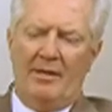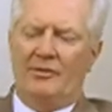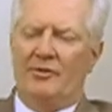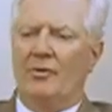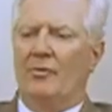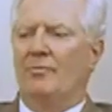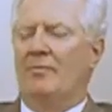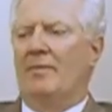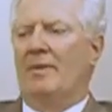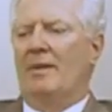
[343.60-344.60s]
So
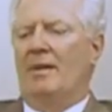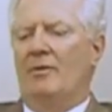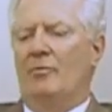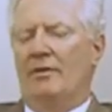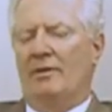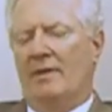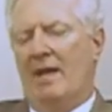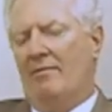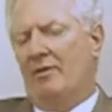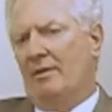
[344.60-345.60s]
with
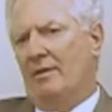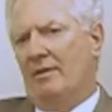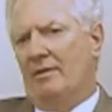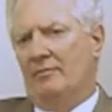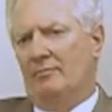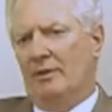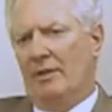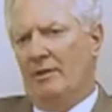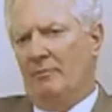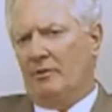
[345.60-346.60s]
having a
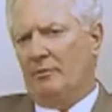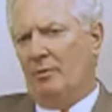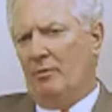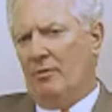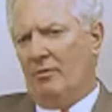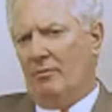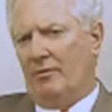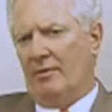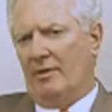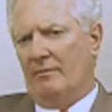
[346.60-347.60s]
Millennium Explorer
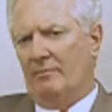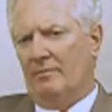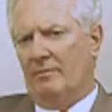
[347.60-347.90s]
with a